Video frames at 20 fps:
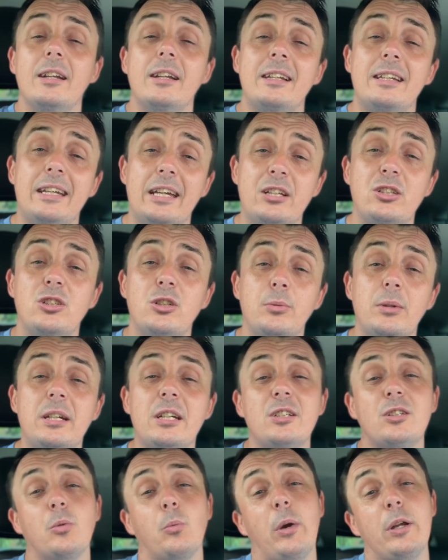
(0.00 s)
The issue
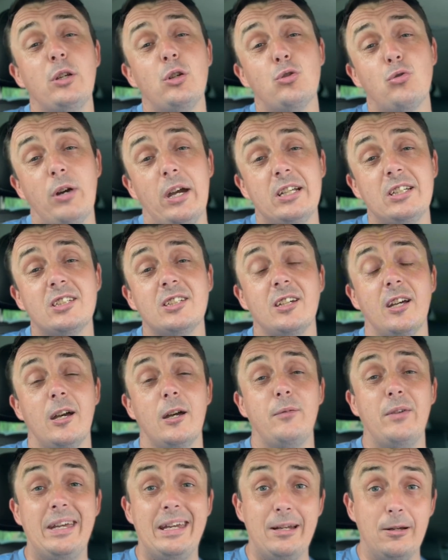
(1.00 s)
is when you try and
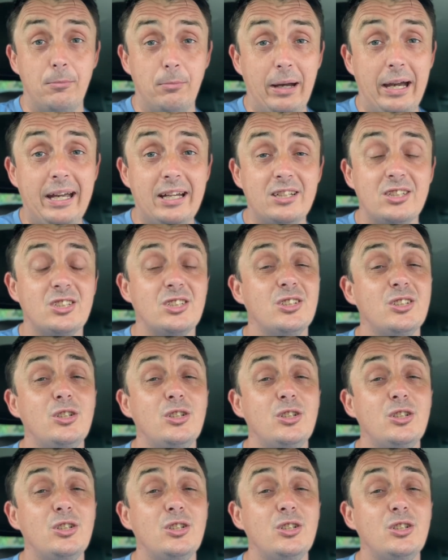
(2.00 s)
serve in a match,